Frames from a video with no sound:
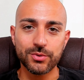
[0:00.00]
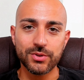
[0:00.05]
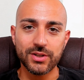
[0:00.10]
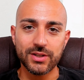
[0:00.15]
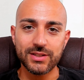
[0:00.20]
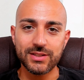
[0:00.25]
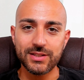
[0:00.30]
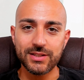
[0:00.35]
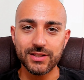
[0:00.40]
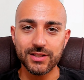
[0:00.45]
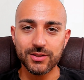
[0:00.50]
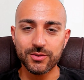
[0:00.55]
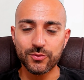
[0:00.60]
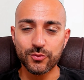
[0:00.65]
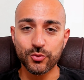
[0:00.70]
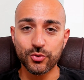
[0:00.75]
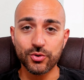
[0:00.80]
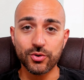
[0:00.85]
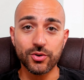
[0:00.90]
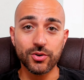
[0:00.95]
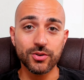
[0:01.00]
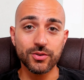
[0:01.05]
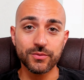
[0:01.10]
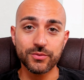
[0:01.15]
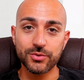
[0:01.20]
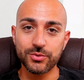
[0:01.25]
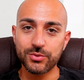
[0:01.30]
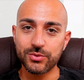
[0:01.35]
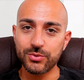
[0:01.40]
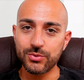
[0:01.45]
idea for all of
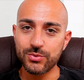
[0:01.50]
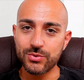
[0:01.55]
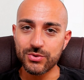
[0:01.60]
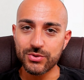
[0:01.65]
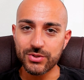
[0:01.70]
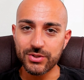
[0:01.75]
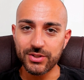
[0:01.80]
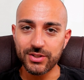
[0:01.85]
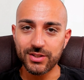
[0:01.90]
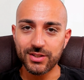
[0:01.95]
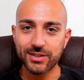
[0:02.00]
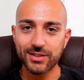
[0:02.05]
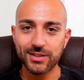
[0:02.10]
you to see